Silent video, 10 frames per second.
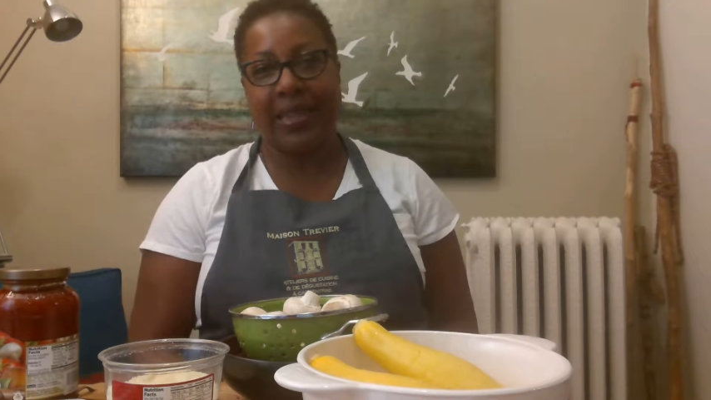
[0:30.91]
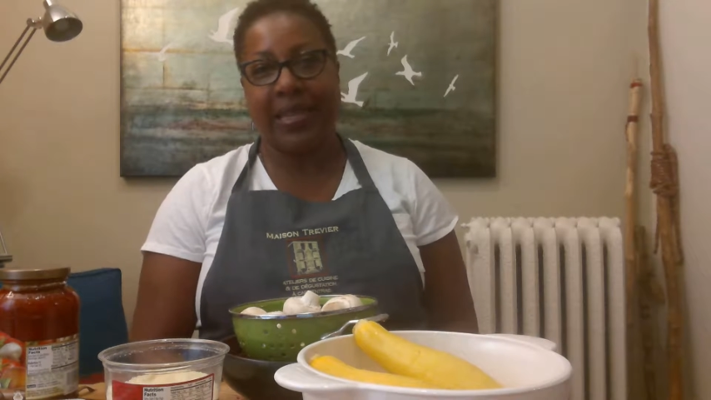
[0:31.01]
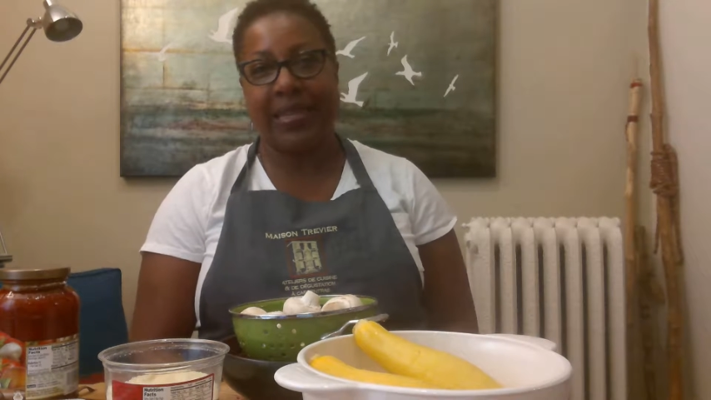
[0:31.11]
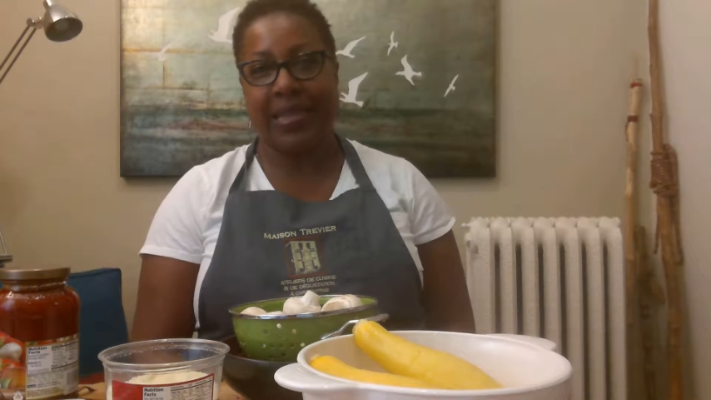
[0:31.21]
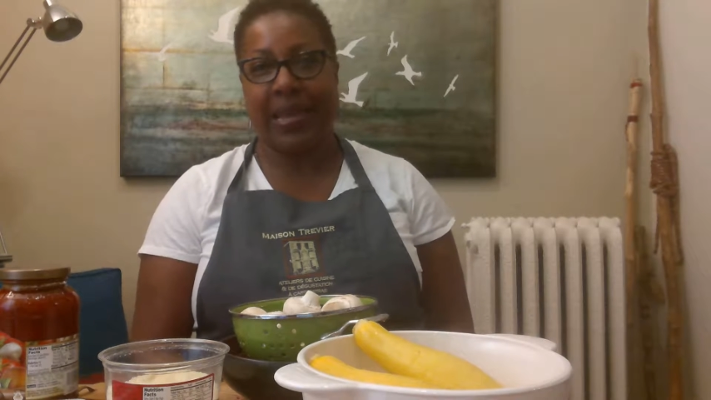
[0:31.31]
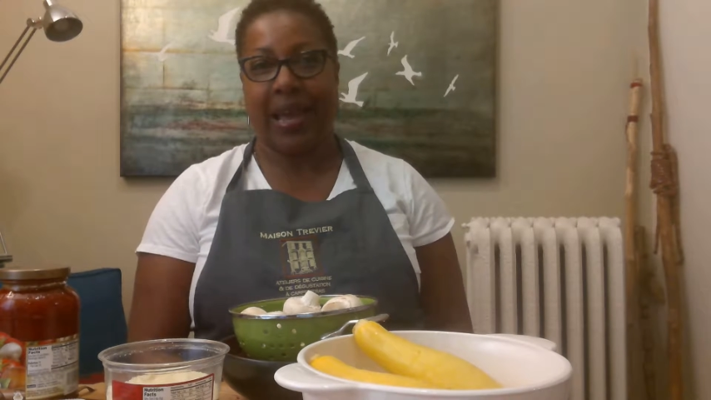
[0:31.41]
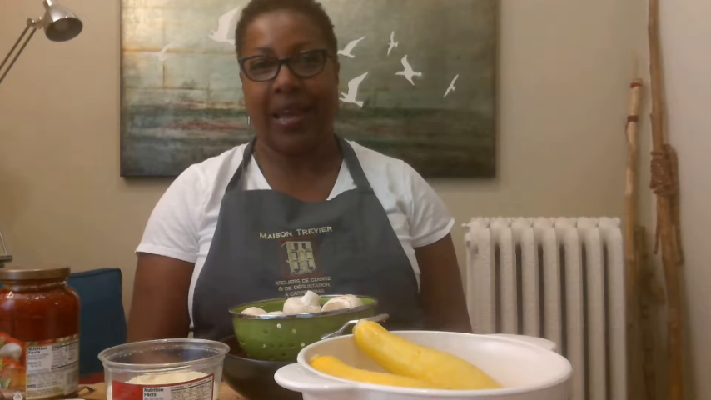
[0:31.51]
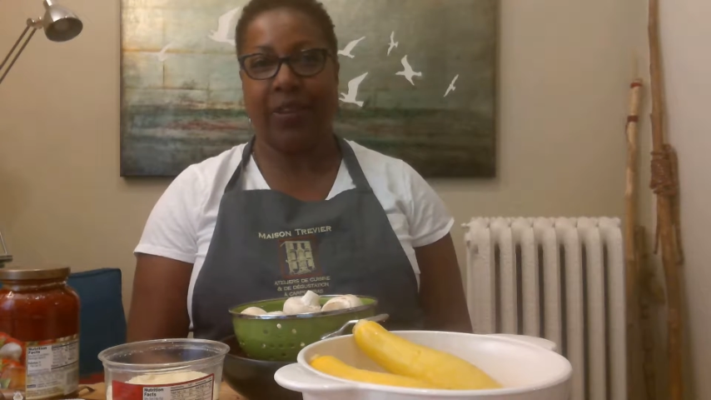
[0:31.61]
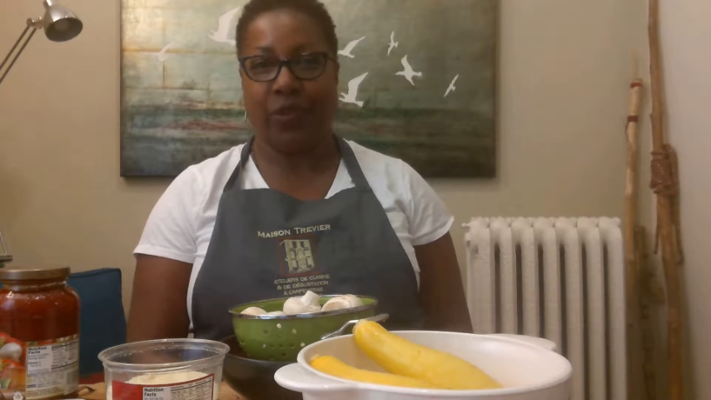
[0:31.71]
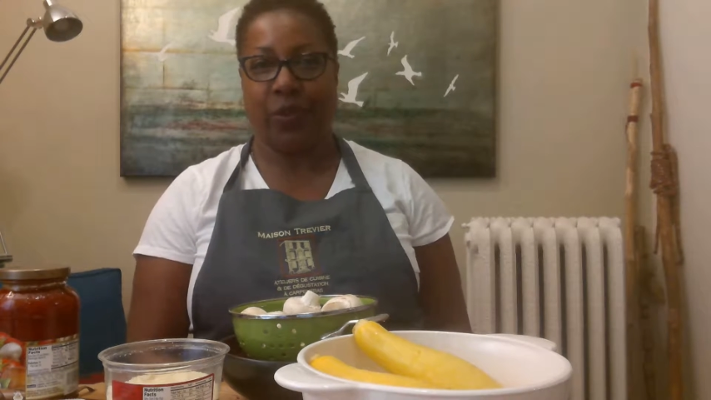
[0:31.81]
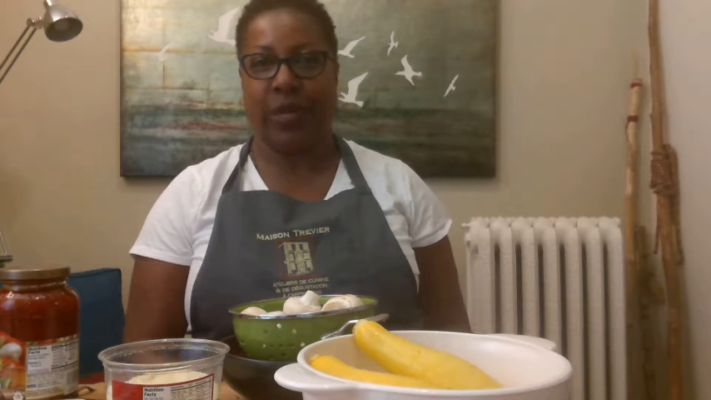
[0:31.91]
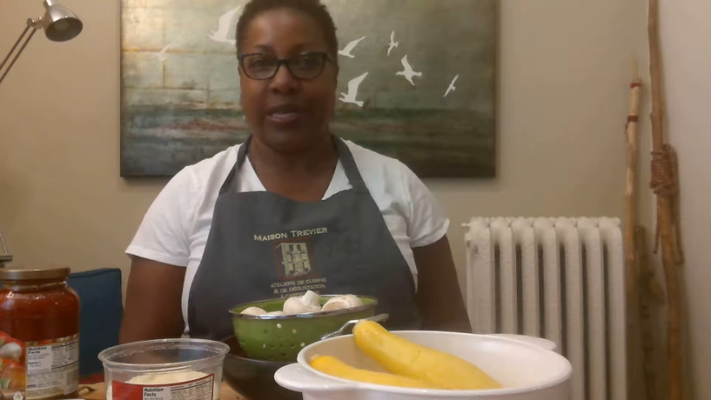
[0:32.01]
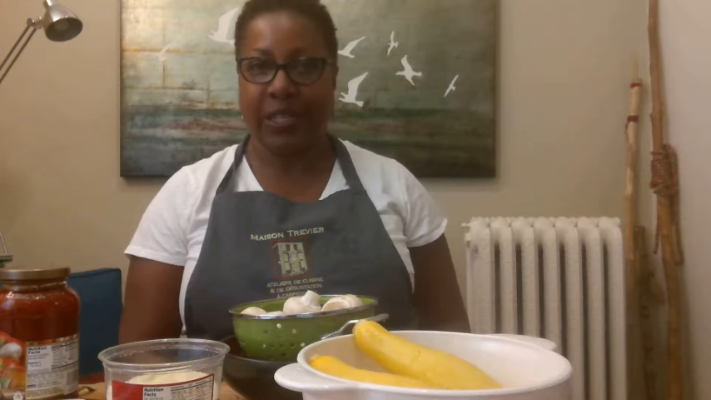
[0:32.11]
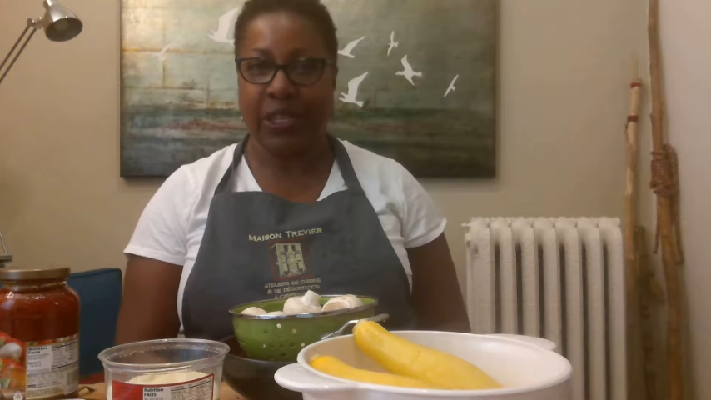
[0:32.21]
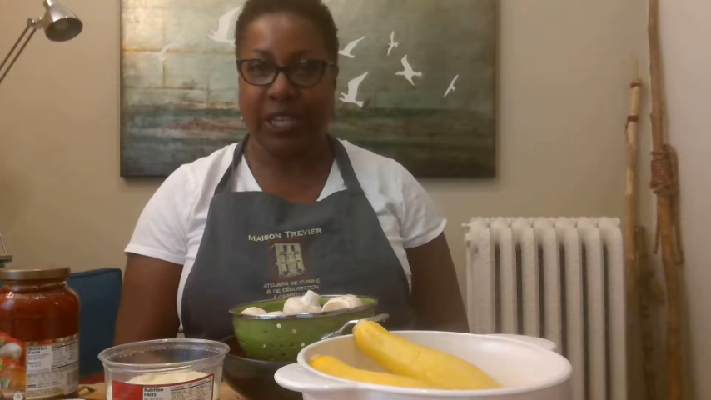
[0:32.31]
things that I enjoy
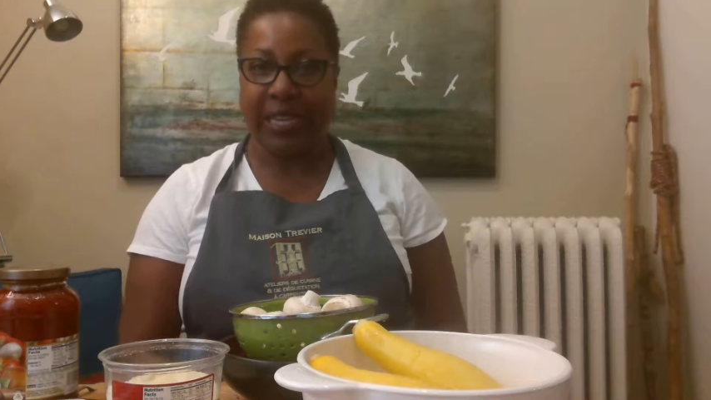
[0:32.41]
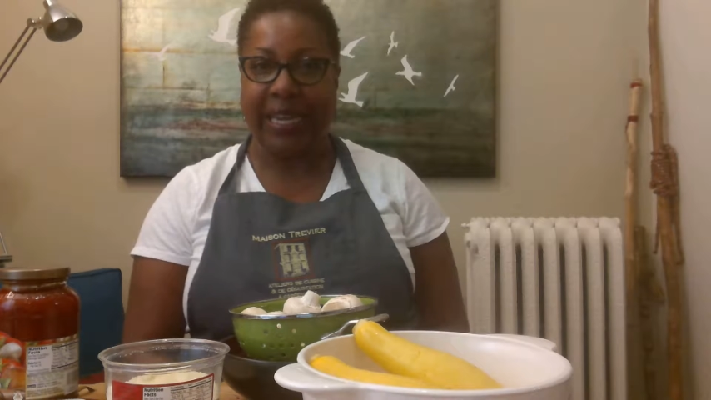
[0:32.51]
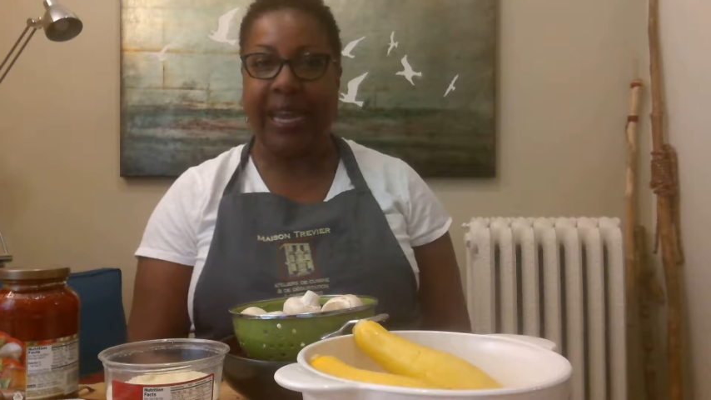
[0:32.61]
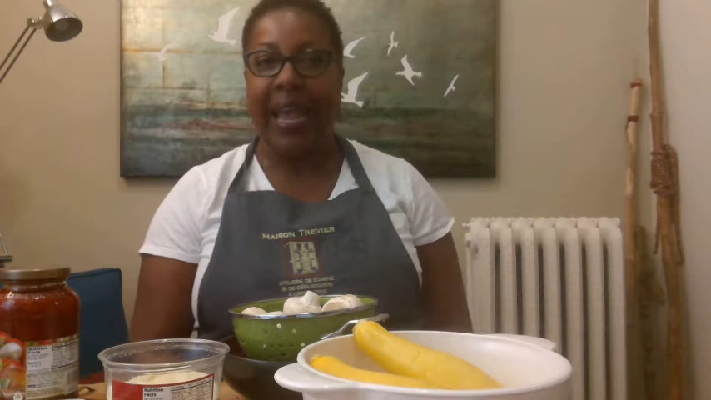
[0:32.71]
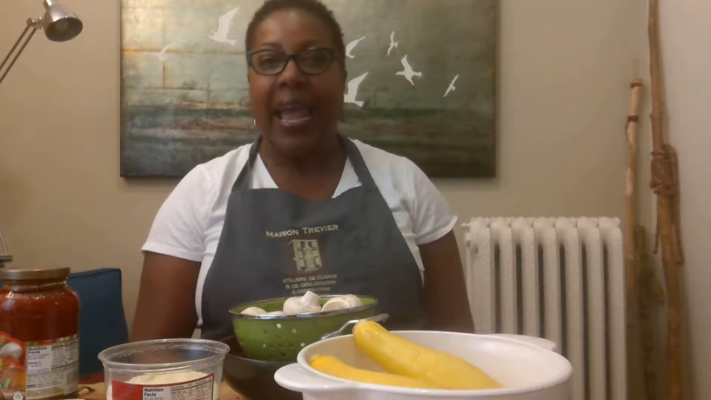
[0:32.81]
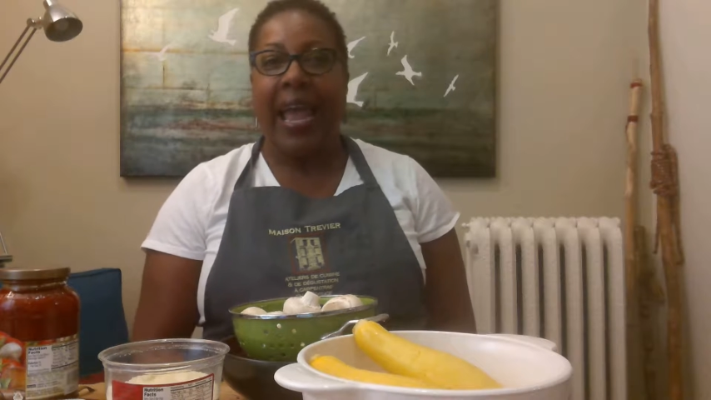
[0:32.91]
is cooking.